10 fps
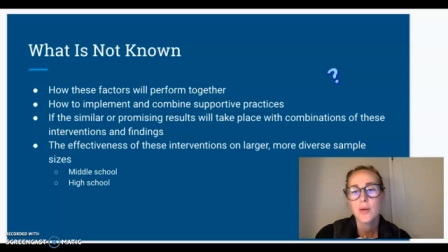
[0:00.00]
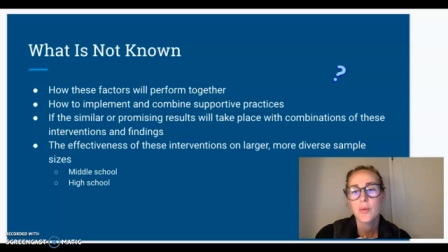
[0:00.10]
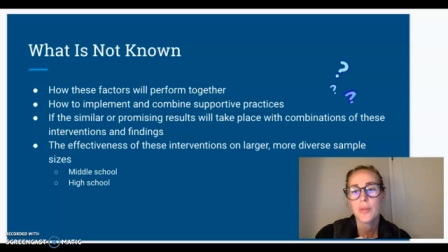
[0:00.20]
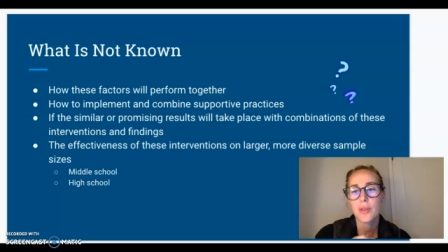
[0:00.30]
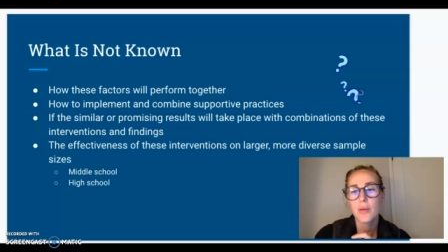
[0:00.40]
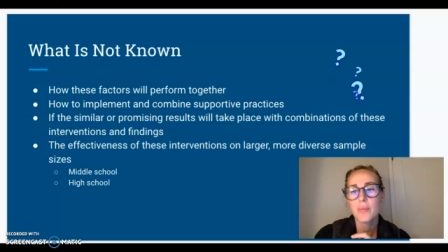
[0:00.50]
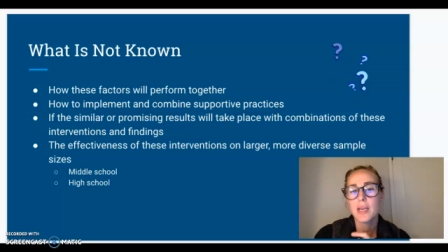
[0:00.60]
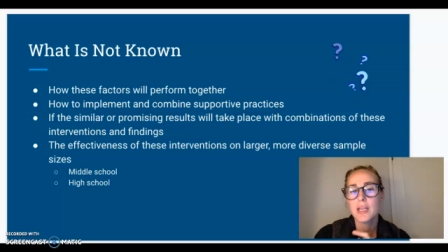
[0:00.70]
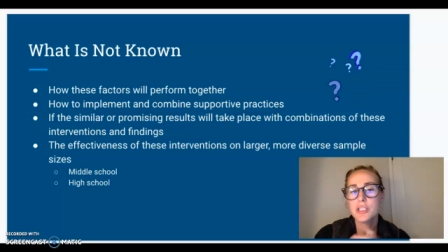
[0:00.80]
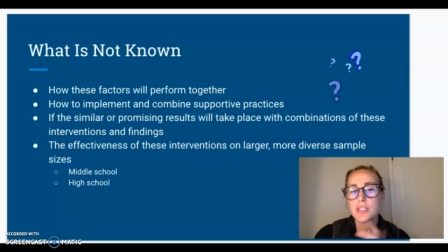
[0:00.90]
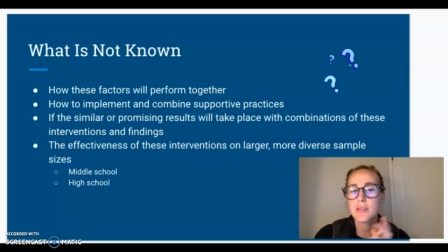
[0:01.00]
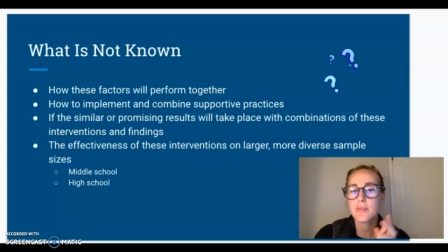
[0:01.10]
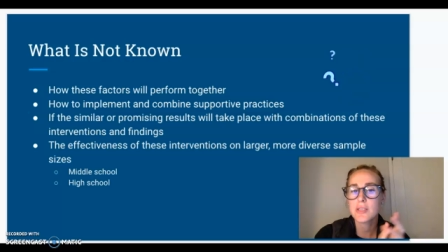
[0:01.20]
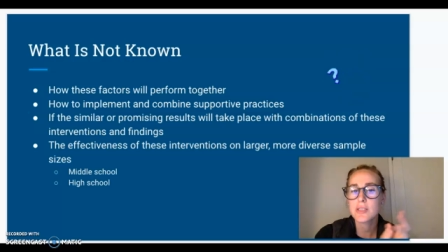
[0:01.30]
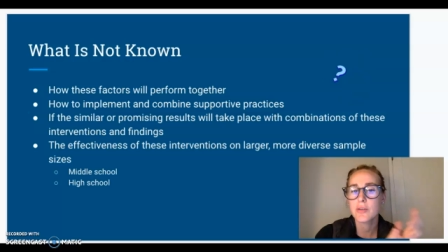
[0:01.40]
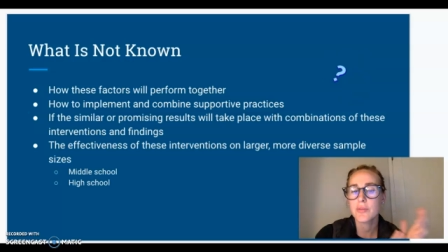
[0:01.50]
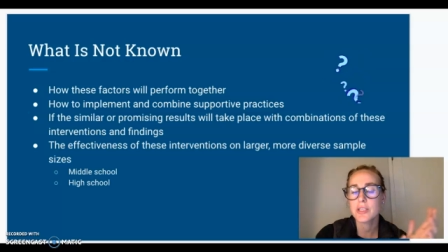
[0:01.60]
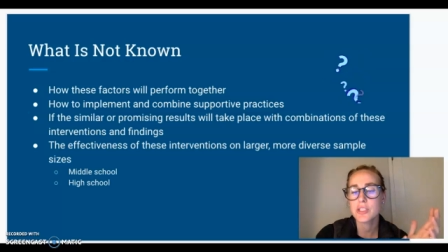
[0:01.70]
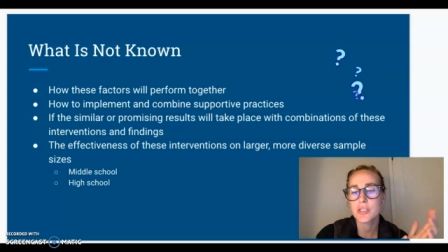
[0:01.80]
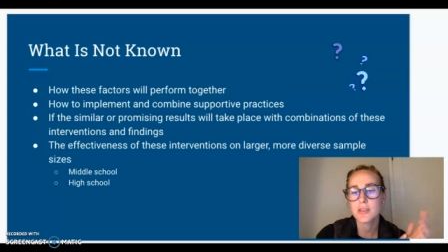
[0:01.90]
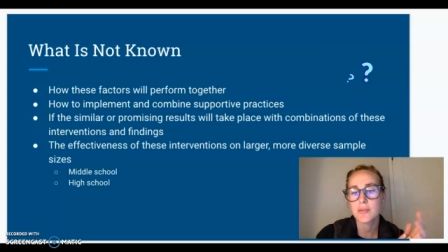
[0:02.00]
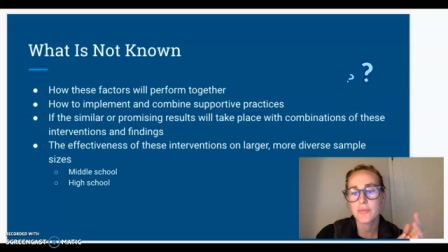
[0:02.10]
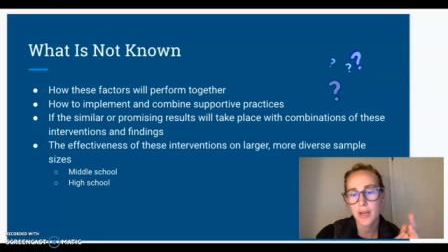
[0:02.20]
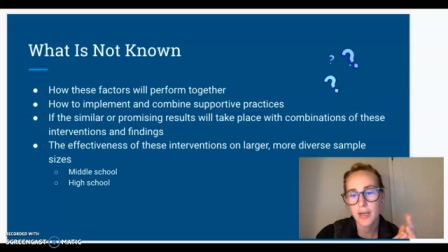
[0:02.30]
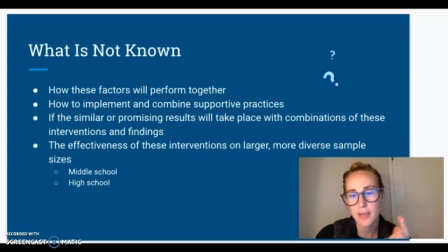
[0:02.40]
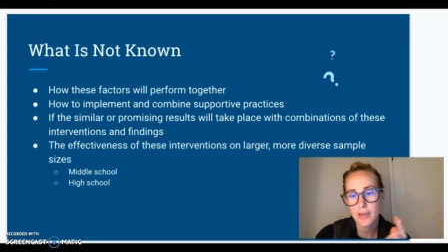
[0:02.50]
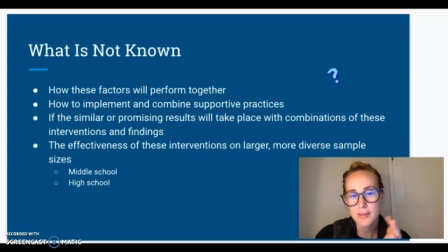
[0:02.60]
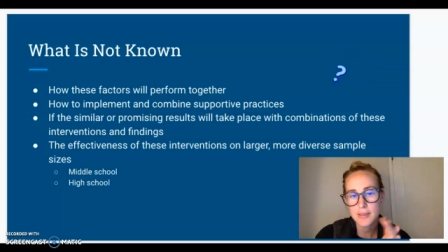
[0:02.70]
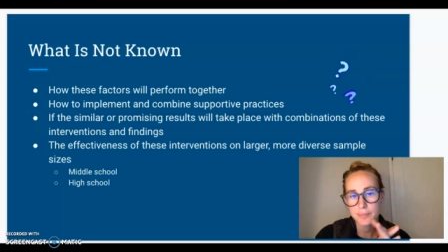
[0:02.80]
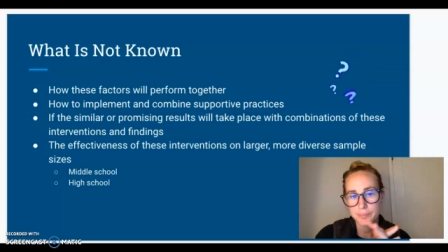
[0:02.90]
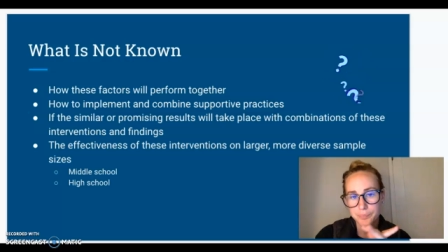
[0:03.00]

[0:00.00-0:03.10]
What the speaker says: with combinations of these interventions and findings.